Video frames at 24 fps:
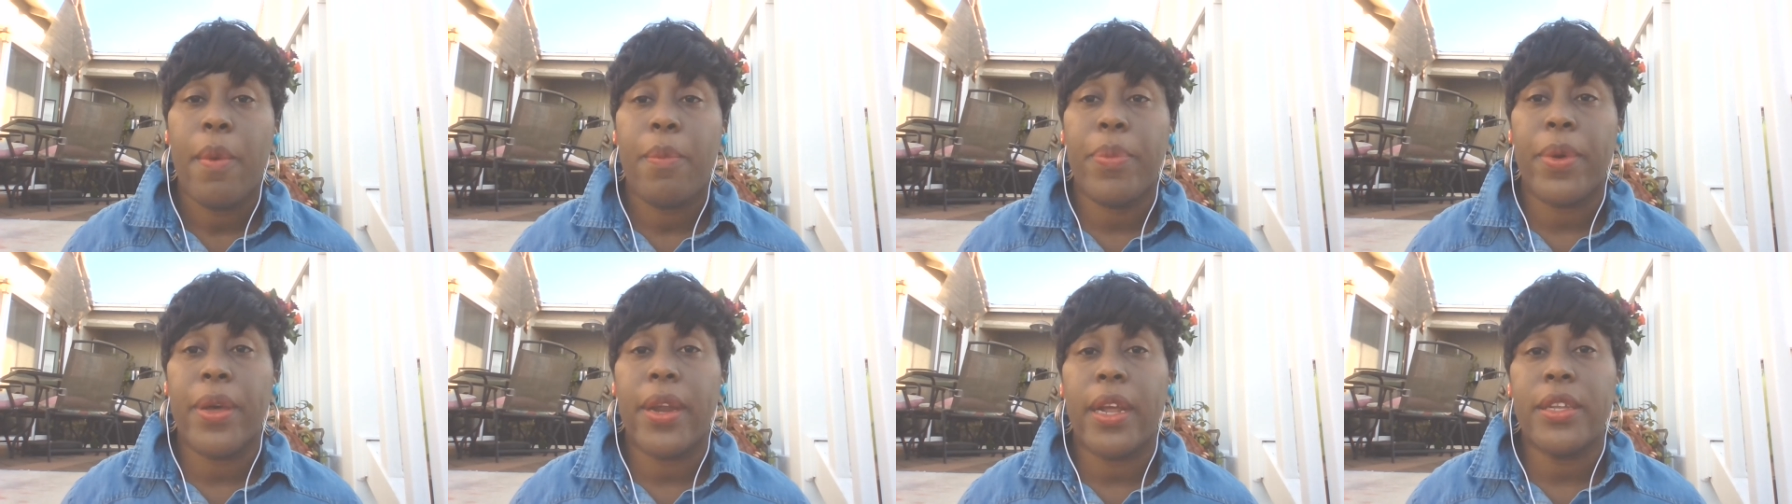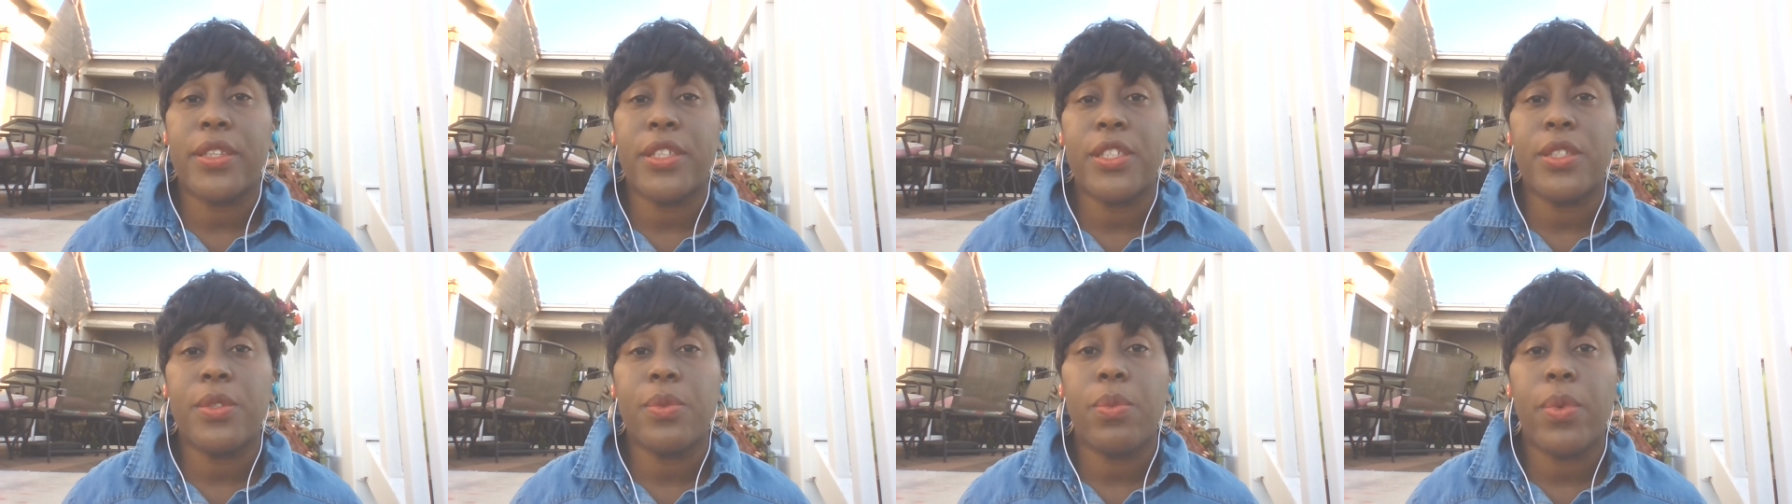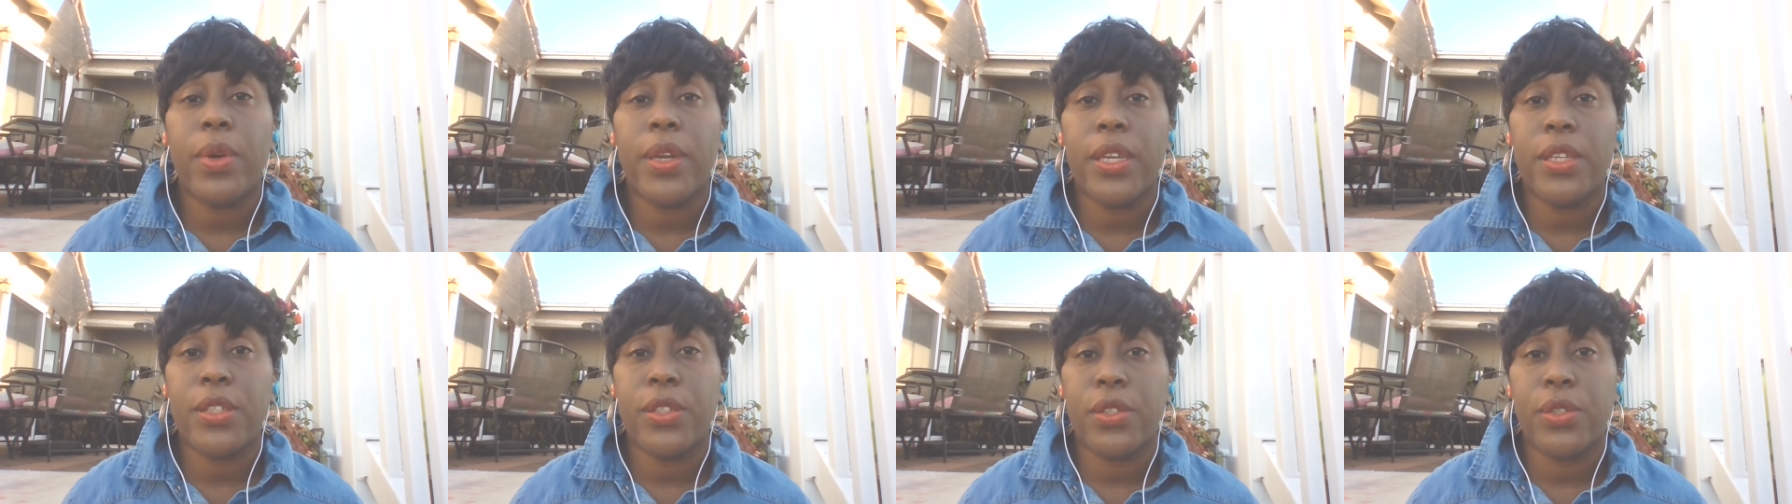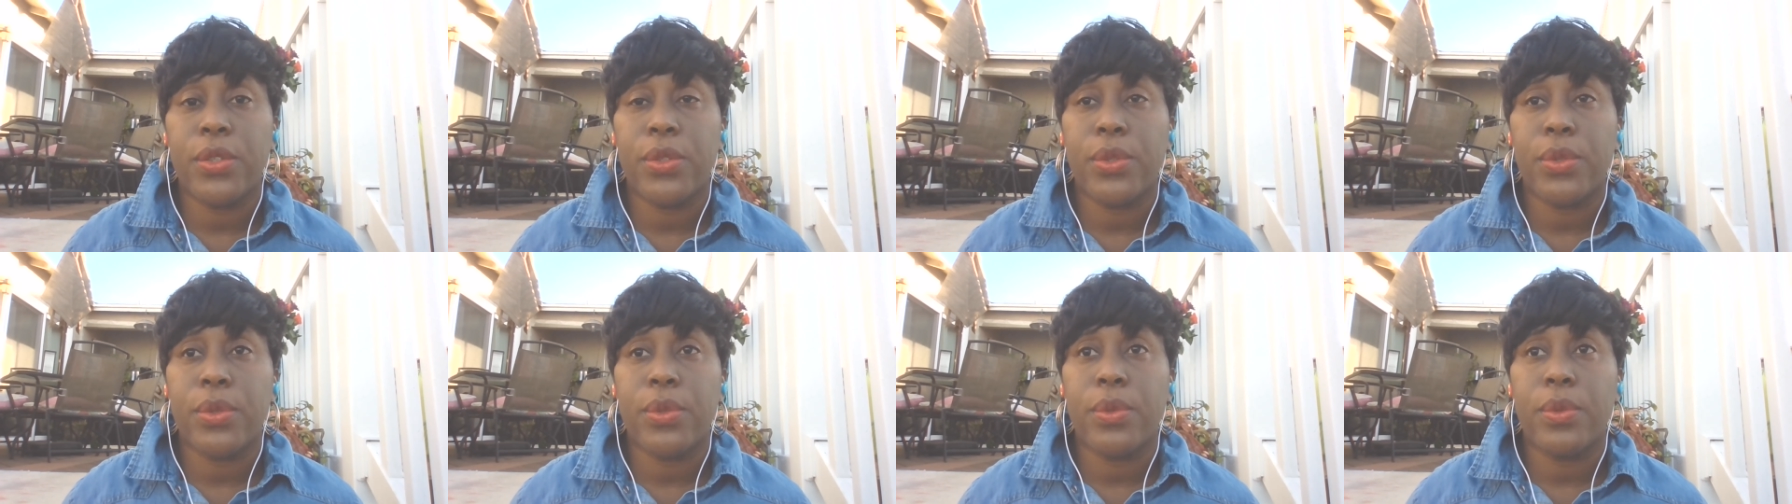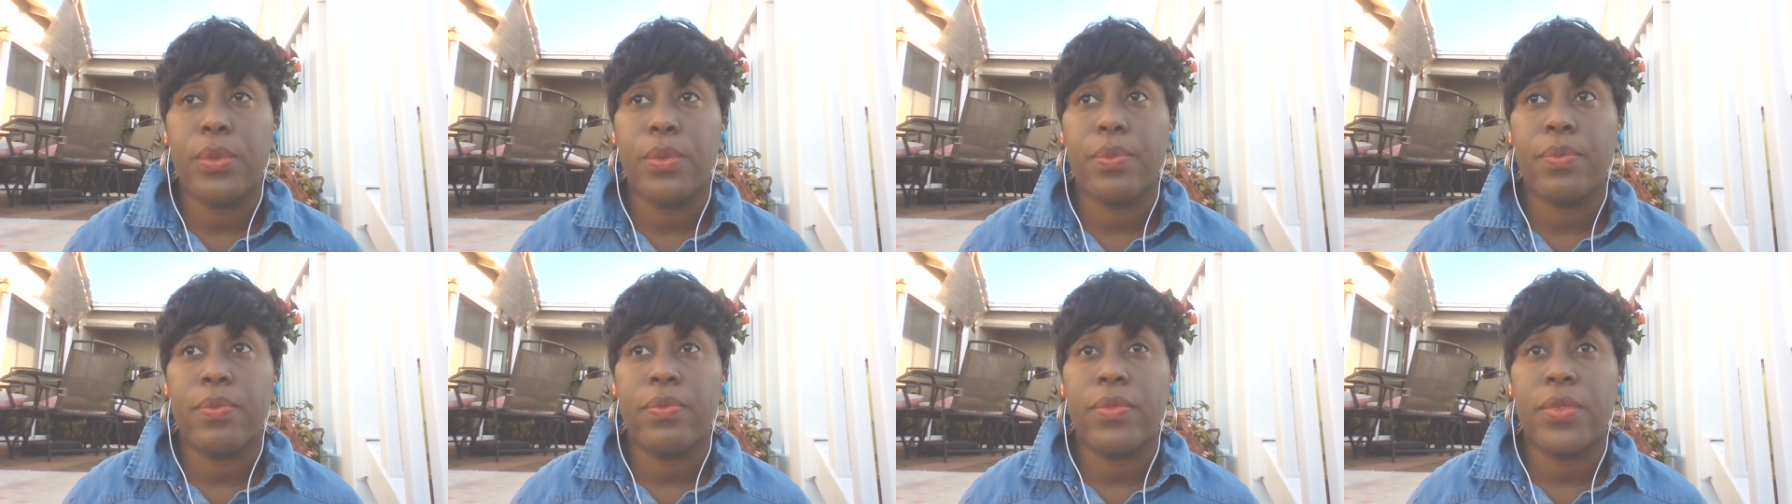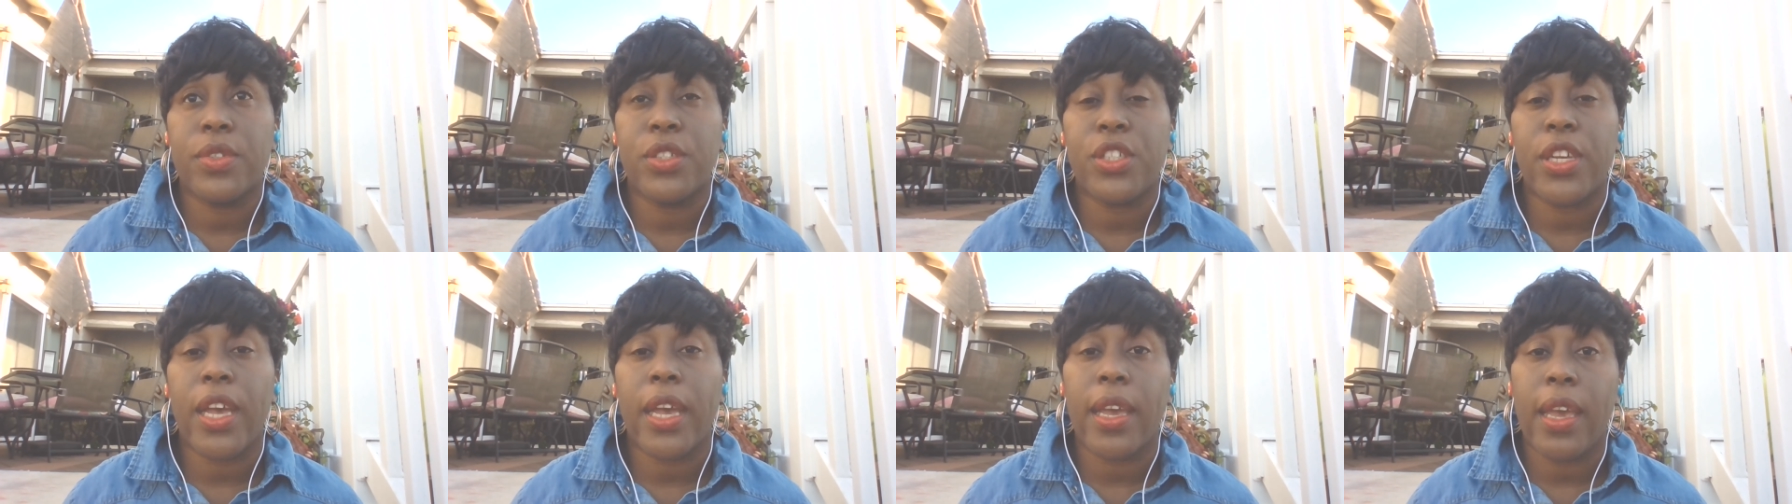But I just wanted to
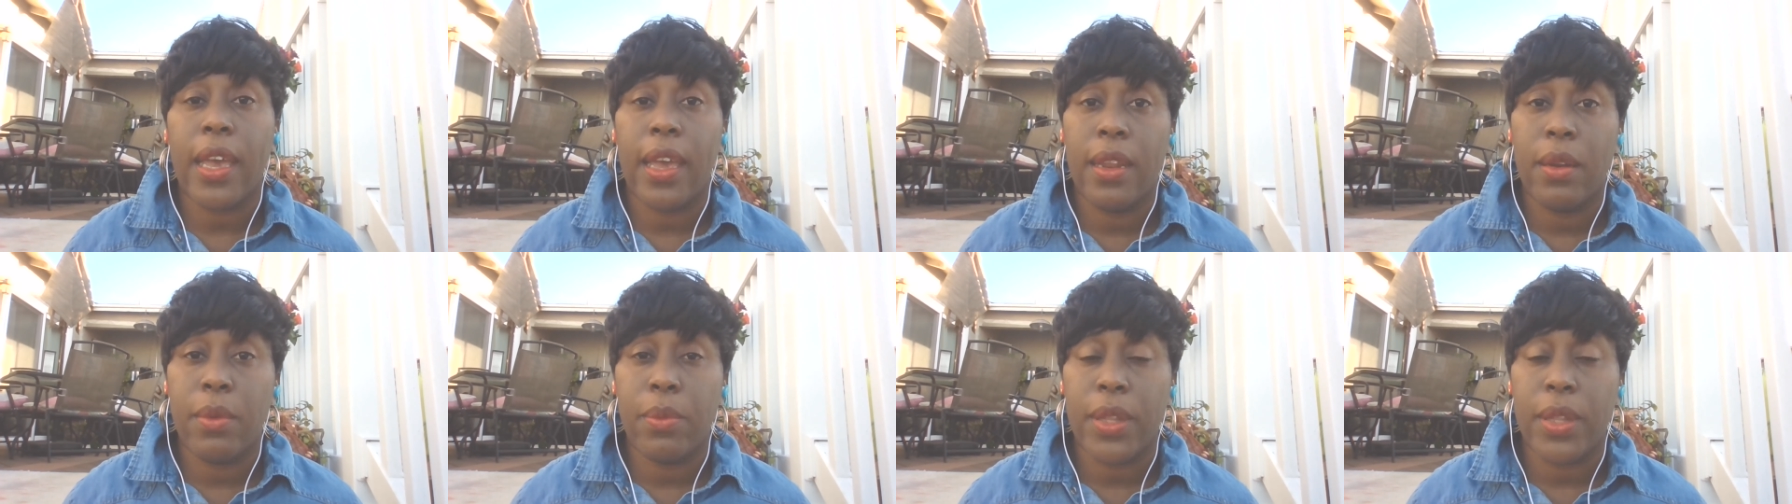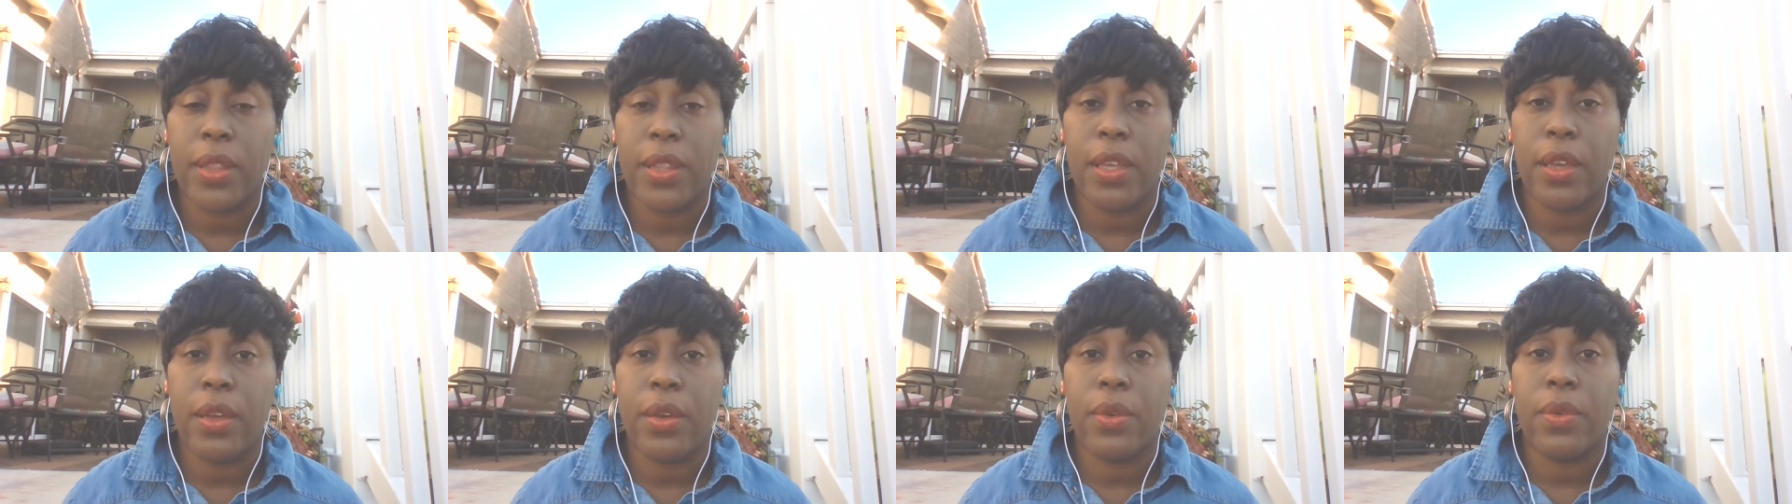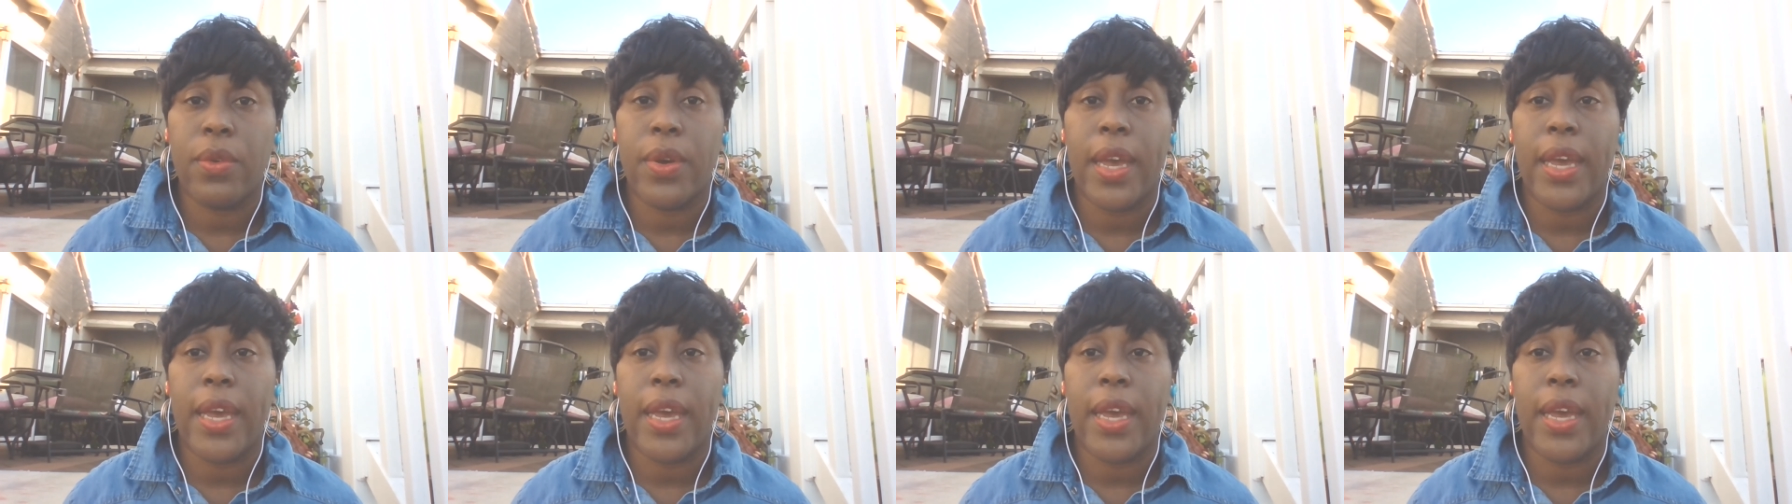check in with you.